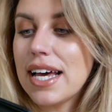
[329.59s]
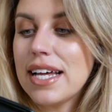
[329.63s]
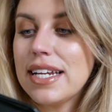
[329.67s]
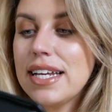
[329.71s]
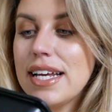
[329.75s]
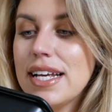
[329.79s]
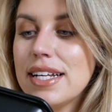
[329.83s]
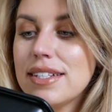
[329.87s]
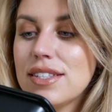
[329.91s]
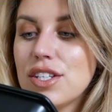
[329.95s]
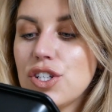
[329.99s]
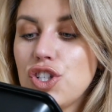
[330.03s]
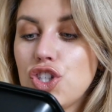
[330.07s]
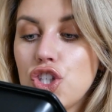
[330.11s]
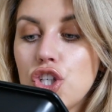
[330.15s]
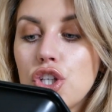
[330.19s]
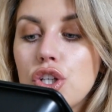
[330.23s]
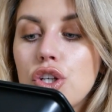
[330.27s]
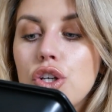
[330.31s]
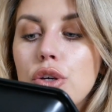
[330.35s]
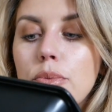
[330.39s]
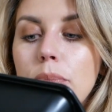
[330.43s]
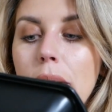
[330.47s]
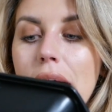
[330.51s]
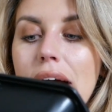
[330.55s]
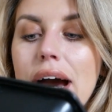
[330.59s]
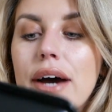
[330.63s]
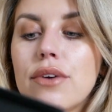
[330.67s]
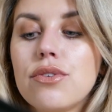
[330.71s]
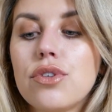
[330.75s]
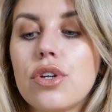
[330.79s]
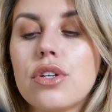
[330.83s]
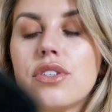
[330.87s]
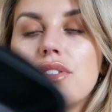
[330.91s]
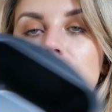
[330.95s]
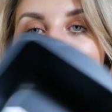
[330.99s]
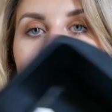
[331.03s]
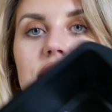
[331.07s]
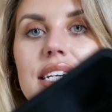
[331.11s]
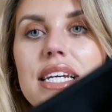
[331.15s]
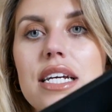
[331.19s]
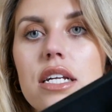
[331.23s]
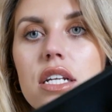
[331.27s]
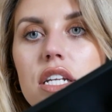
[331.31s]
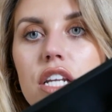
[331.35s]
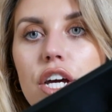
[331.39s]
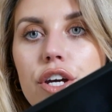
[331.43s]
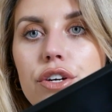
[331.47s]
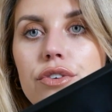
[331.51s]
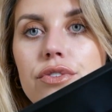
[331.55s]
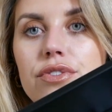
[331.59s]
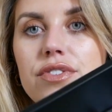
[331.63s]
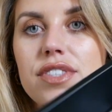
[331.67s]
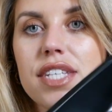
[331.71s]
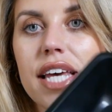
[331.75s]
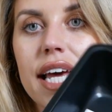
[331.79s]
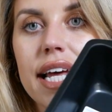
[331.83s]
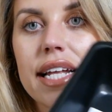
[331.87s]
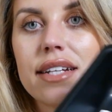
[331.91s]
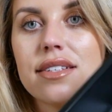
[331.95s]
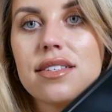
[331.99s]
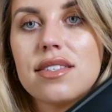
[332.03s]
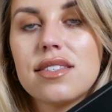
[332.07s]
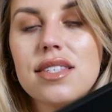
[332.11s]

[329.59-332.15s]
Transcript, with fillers: and it is a two pound non-stick loaf tin.